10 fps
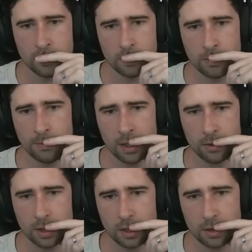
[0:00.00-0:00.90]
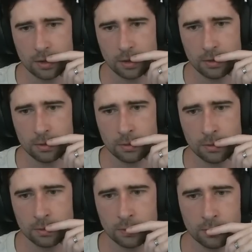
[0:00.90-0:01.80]
We may not need it though.
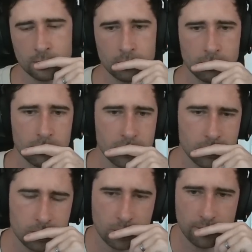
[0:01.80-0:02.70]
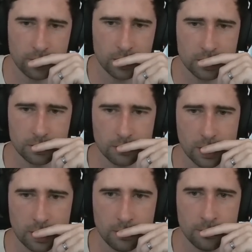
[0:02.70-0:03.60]
Let's just go for this
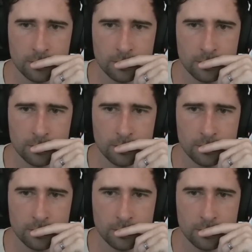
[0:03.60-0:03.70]
right now.